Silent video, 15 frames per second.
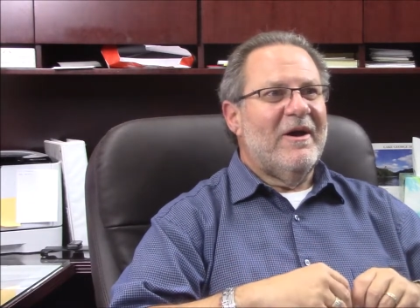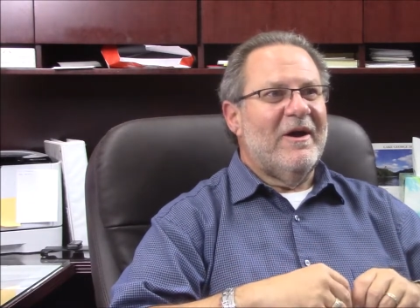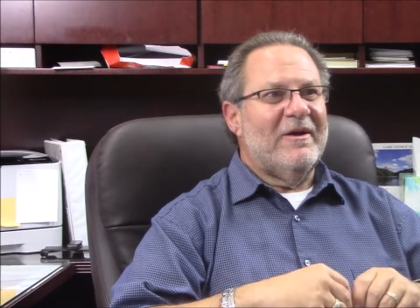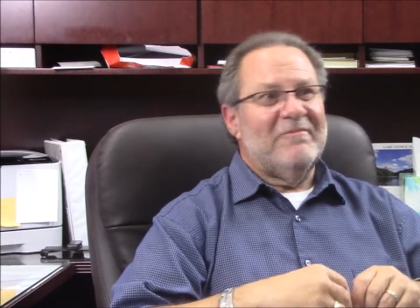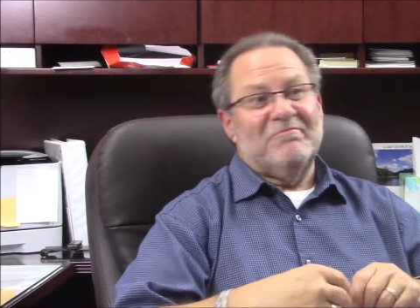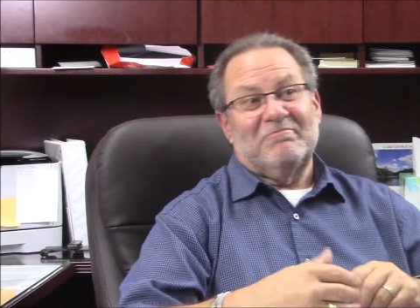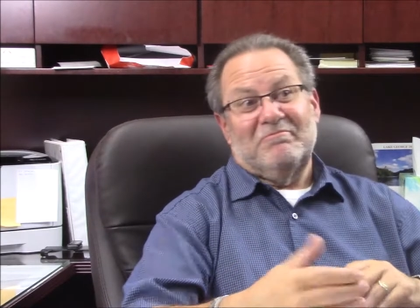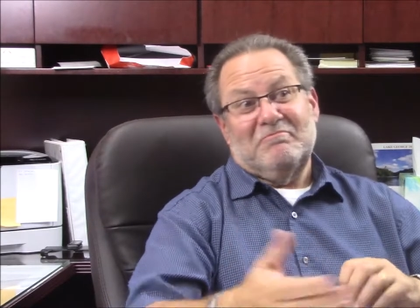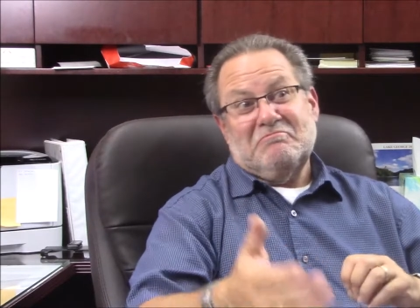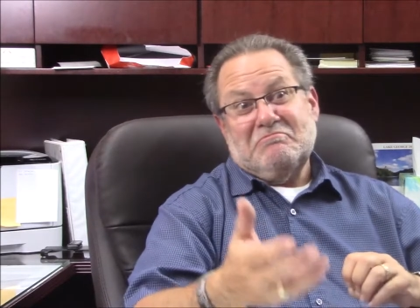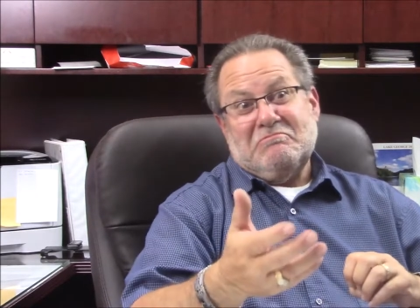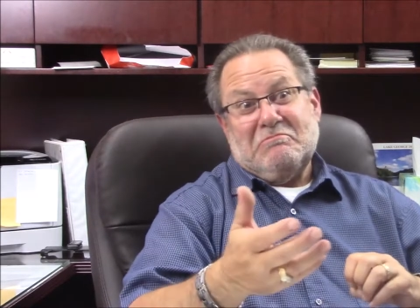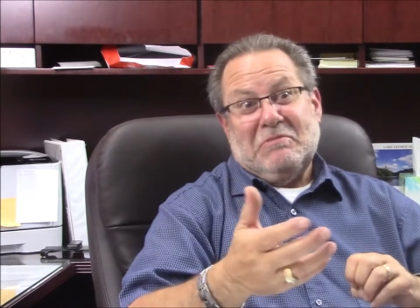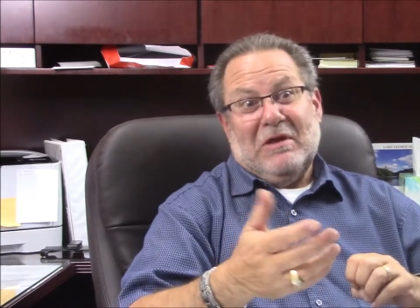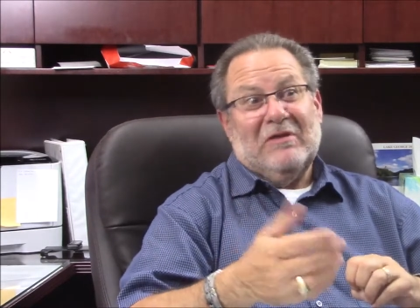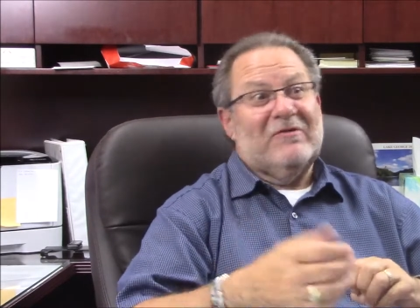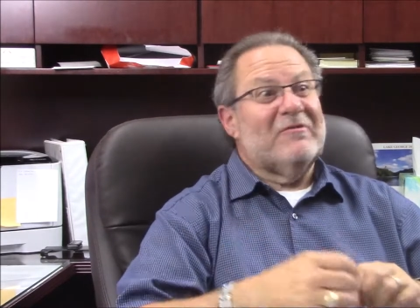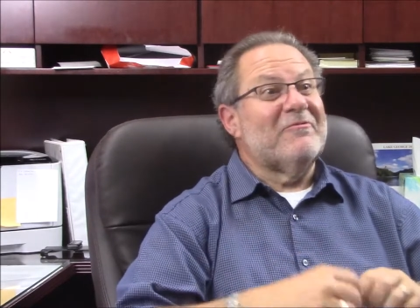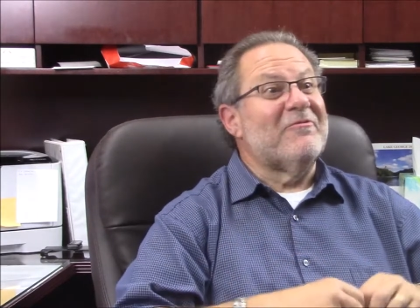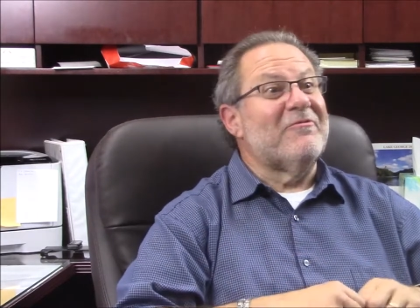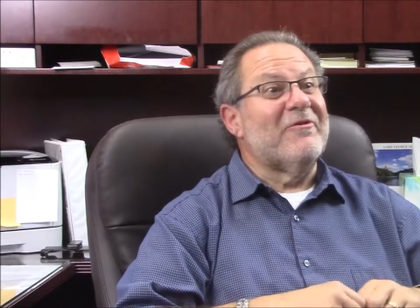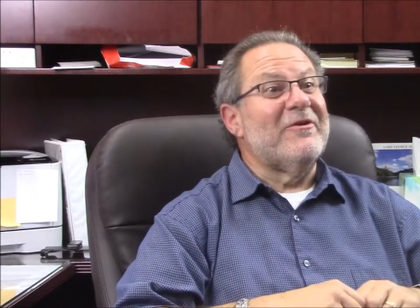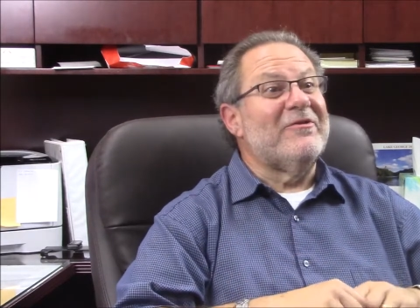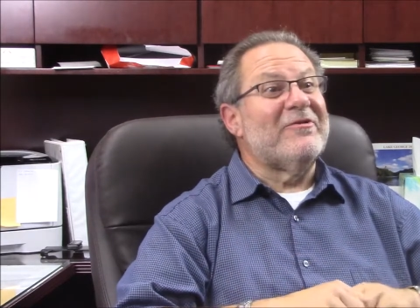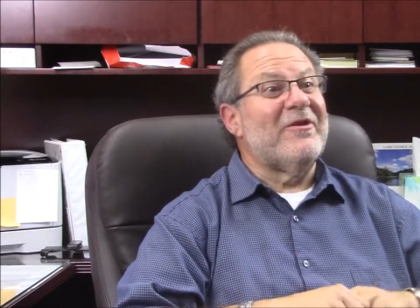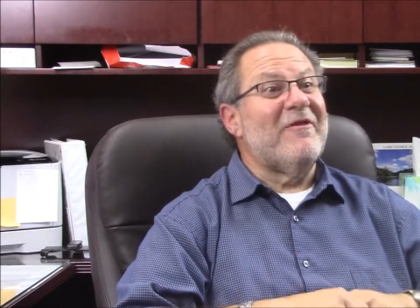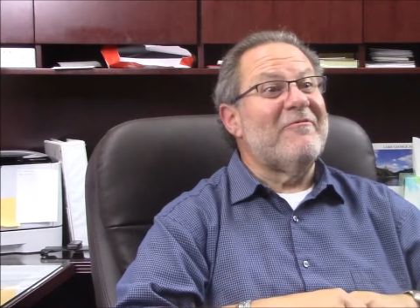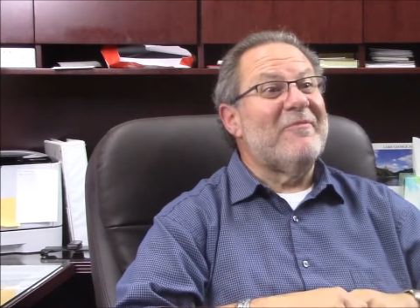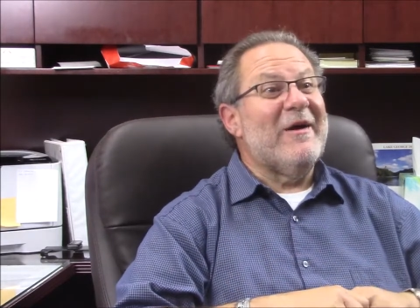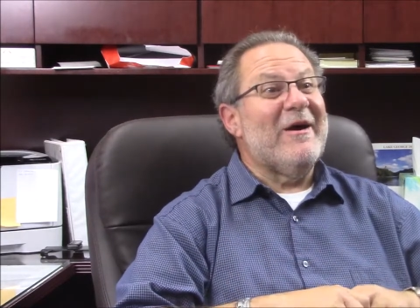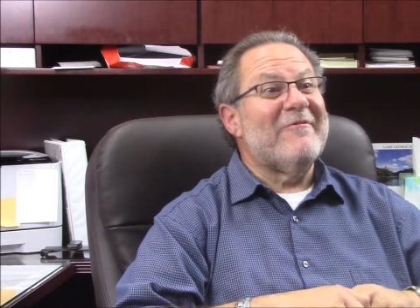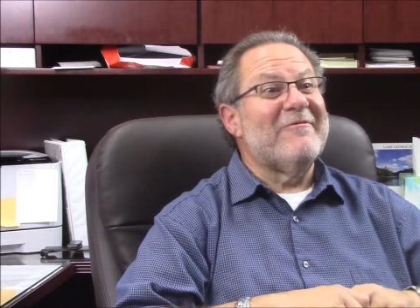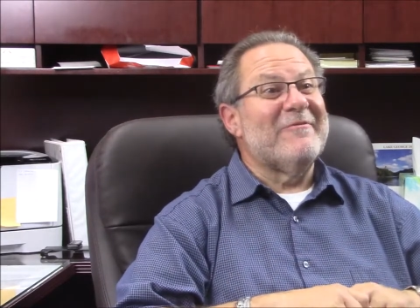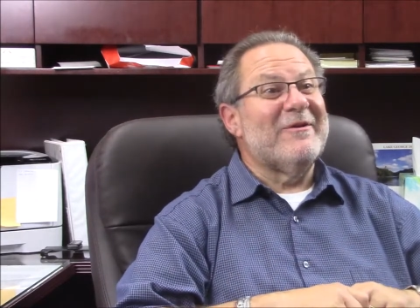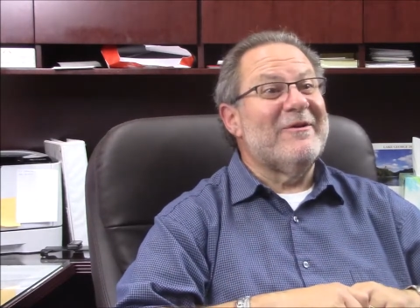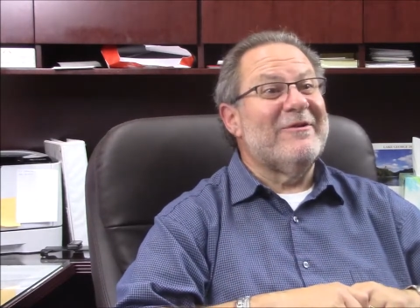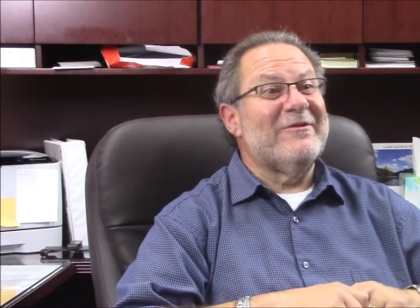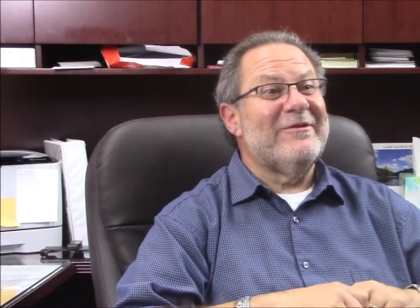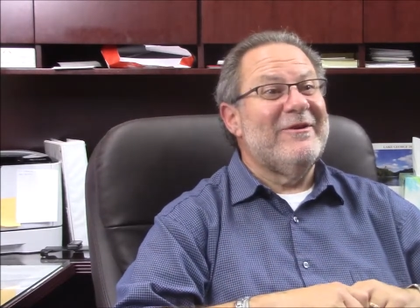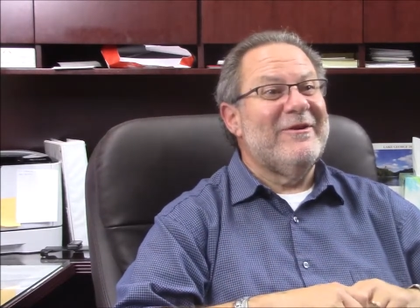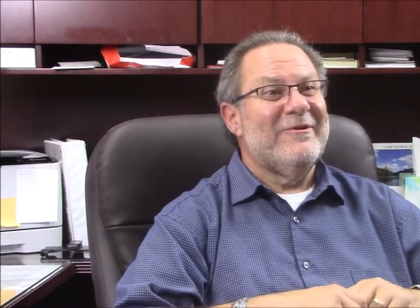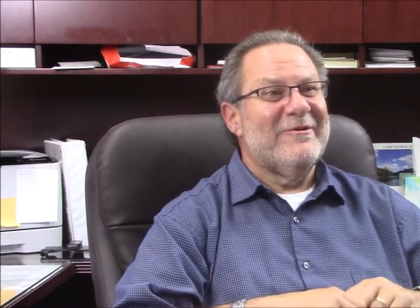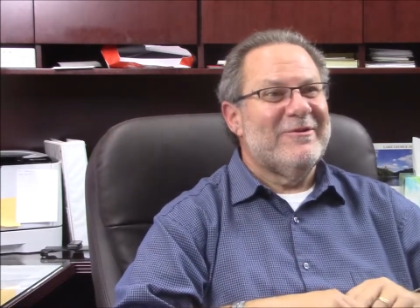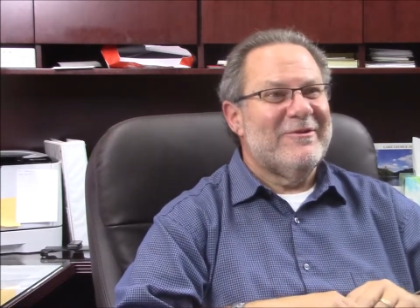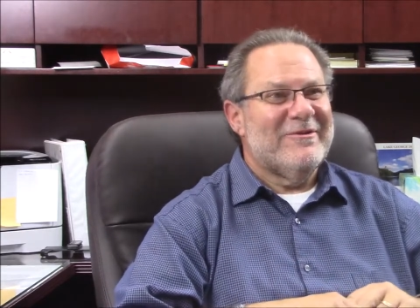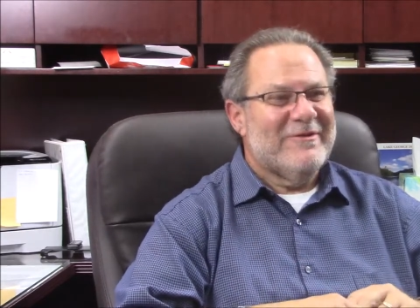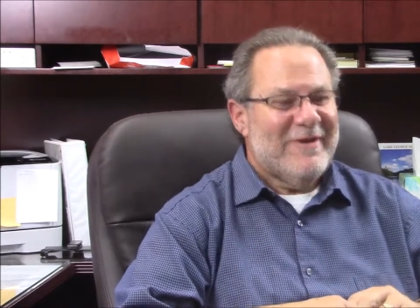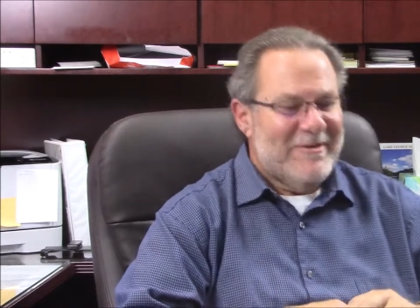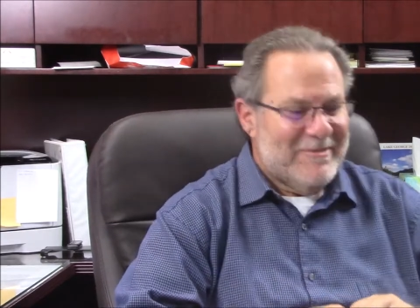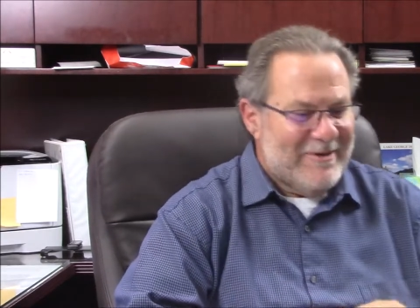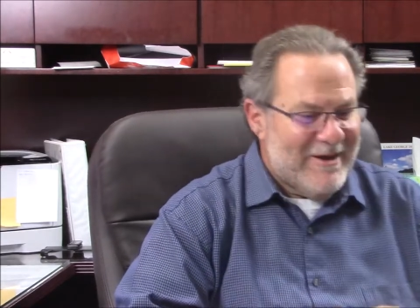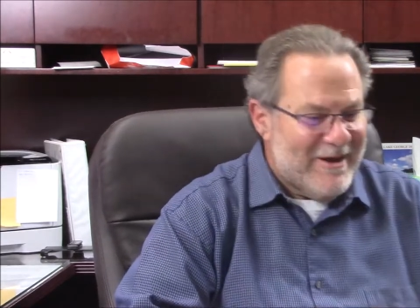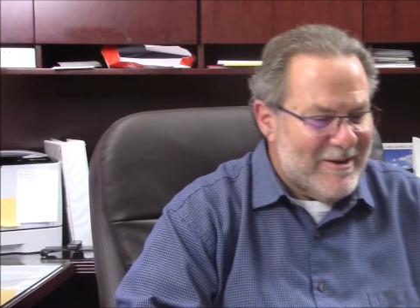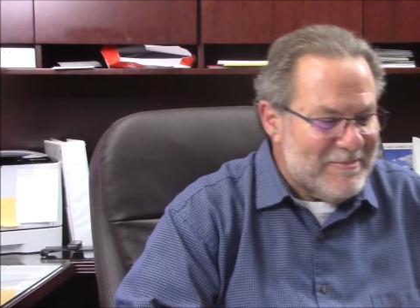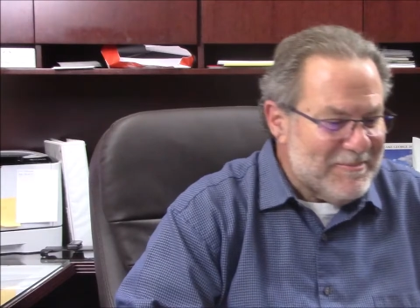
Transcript: and get some free stuff back from the casino at the same time.